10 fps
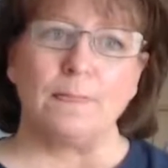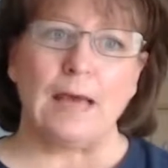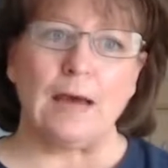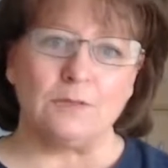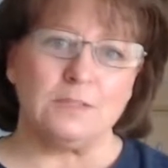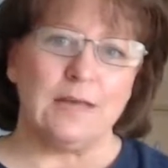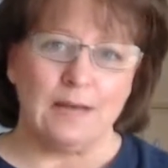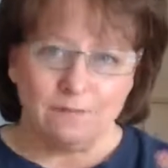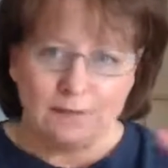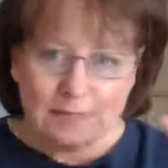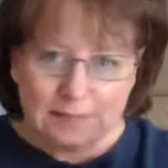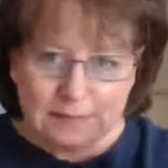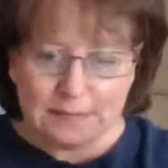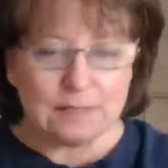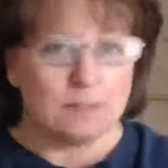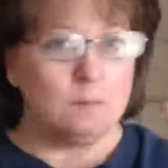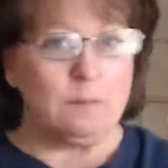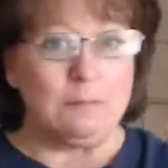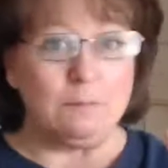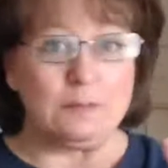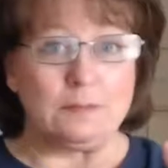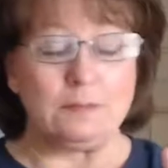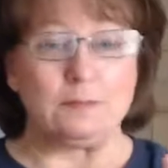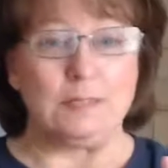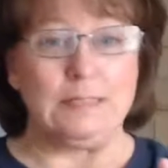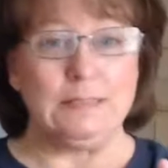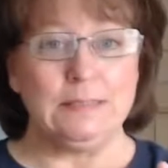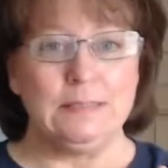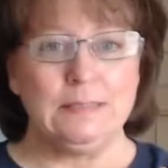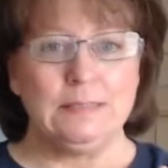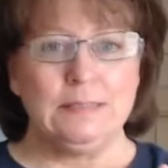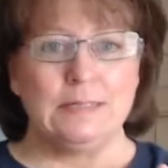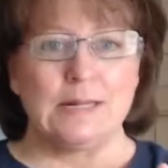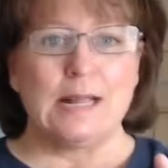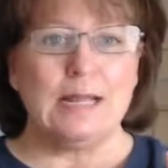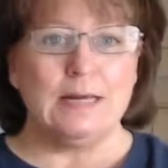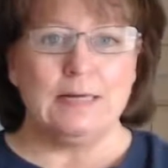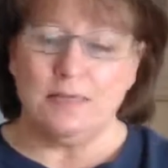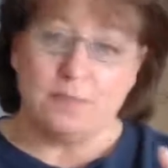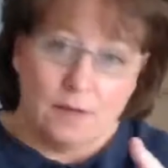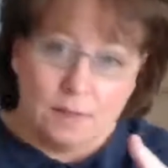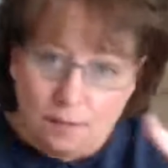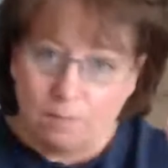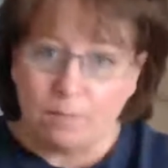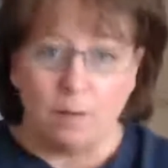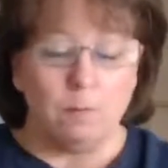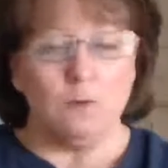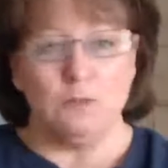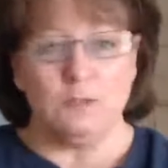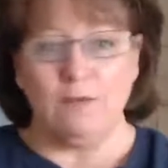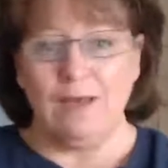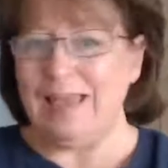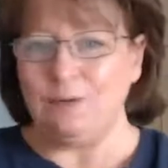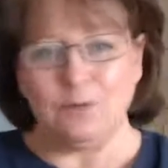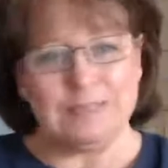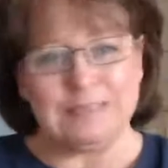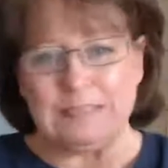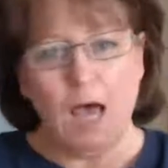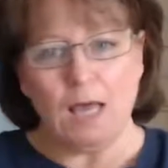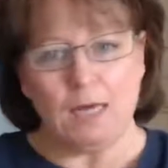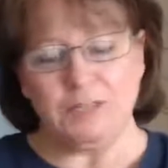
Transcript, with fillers: outside of his little bubble, right? Mm. And he thought the bubble was fine. Well, it's not, it's